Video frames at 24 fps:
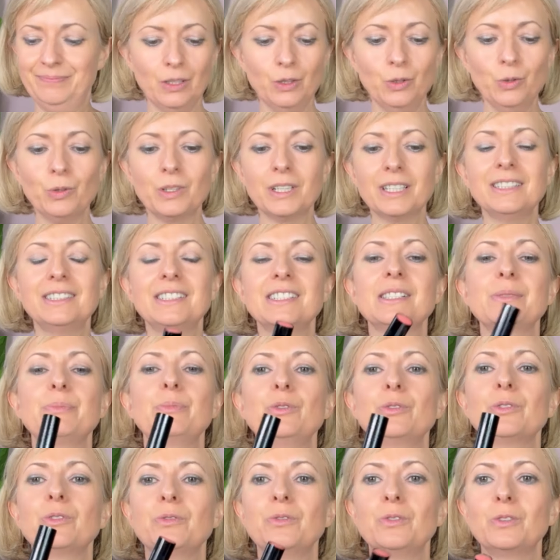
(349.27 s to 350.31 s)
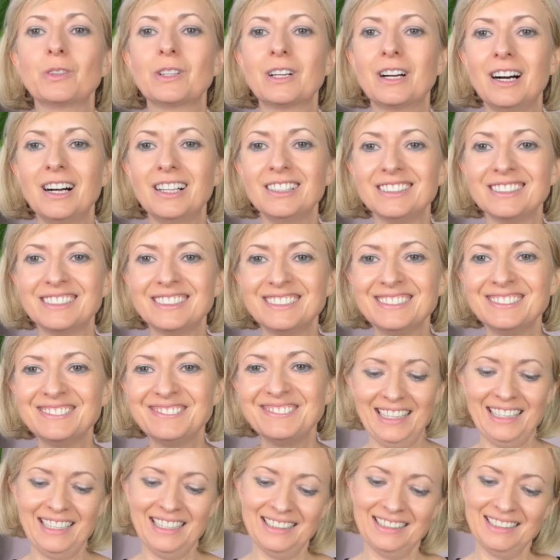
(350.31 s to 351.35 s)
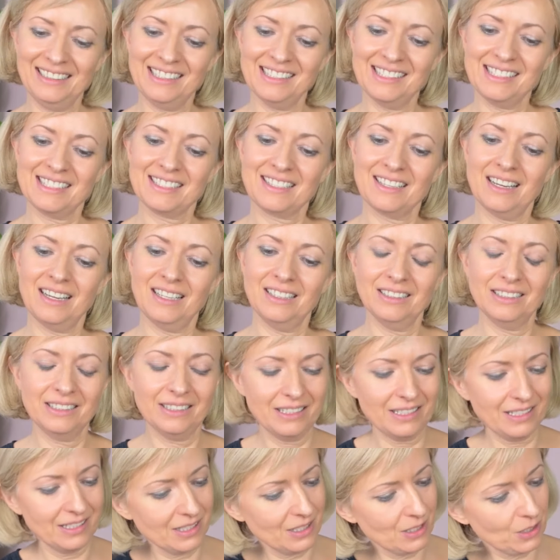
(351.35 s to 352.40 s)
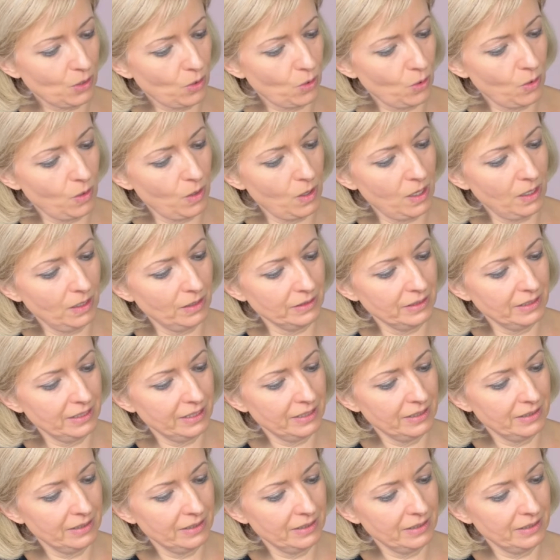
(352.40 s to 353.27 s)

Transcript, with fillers: Look at this beautiful color. And this color is called,